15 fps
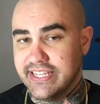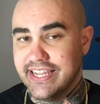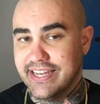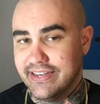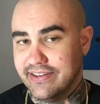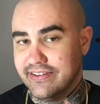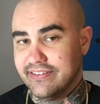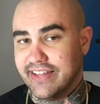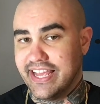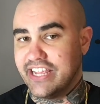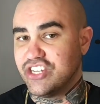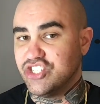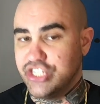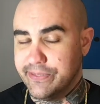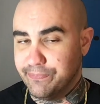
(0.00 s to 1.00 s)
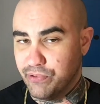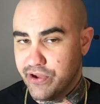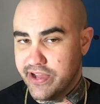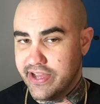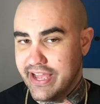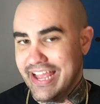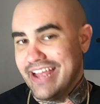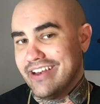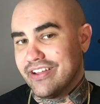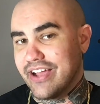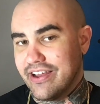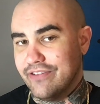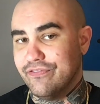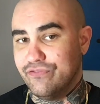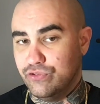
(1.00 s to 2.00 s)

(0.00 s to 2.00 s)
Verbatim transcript: in like Chypre and kind of